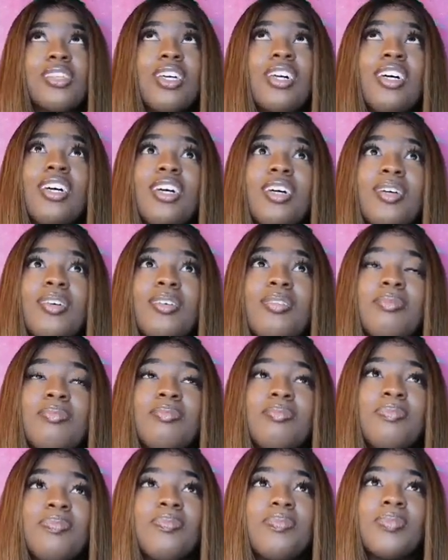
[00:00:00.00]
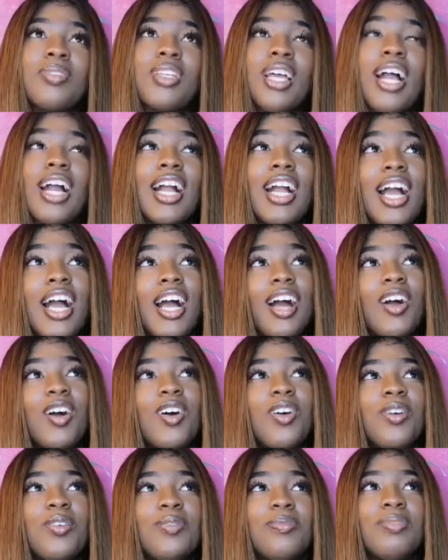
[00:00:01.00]
I got
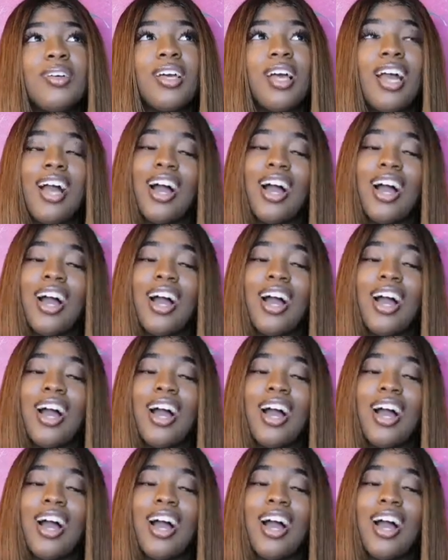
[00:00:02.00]
home,